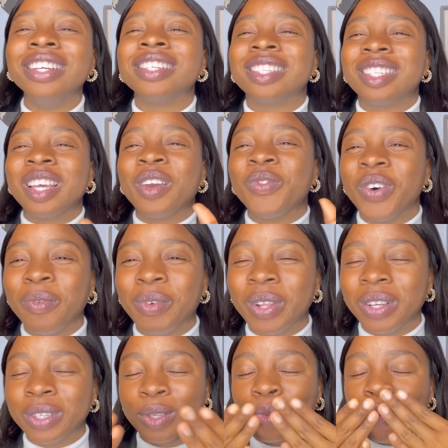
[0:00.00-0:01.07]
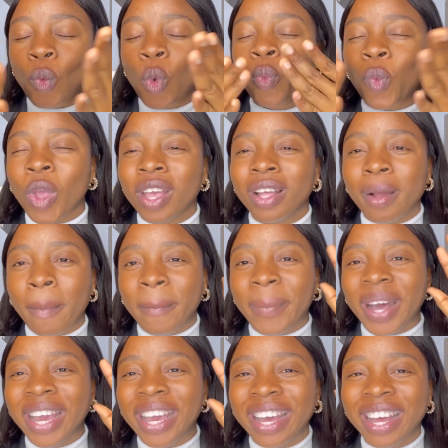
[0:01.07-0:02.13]
Stay fabulous.
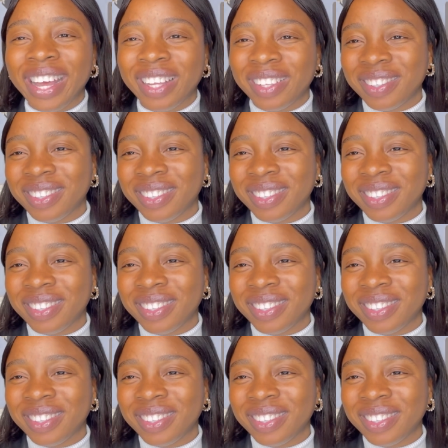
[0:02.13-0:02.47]
Bye.